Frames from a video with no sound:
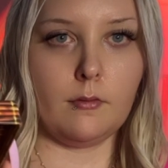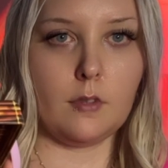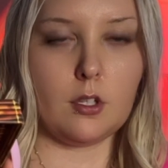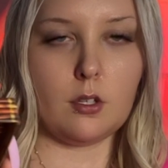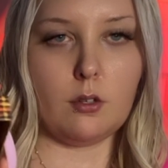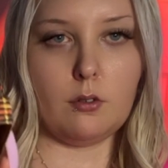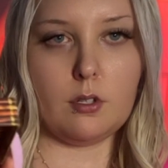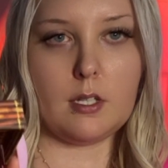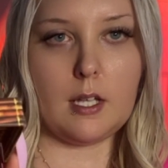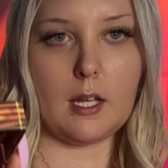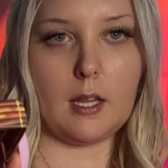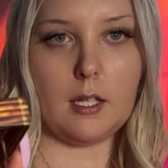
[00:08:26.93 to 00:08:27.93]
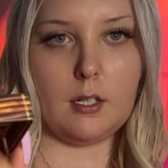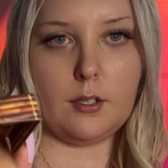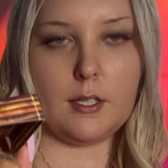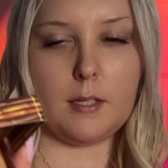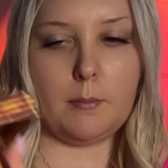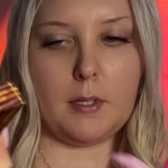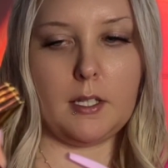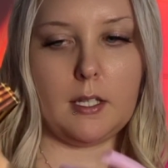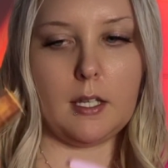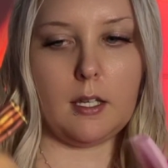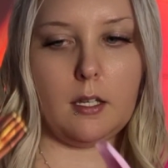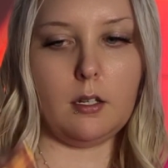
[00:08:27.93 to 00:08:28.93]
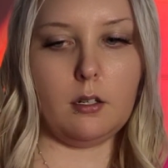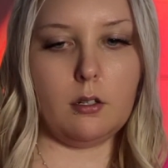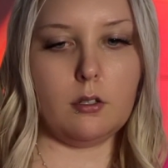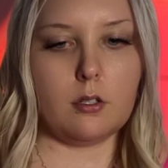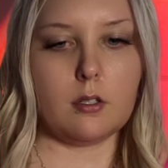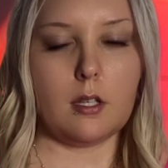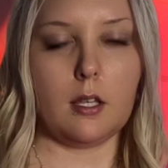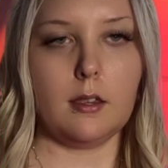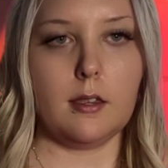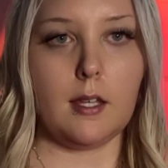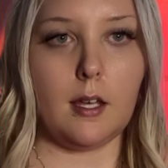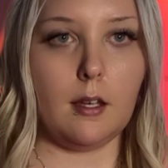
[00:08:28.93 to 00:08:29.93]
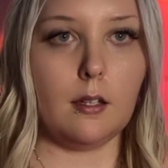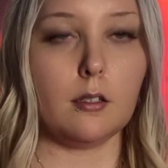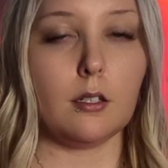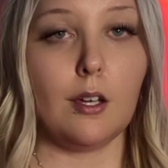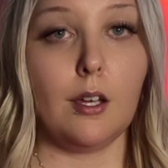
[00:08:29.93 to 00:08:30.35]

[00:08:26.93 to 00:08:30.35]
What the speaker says: So I'm just take a little dip in here, just like that.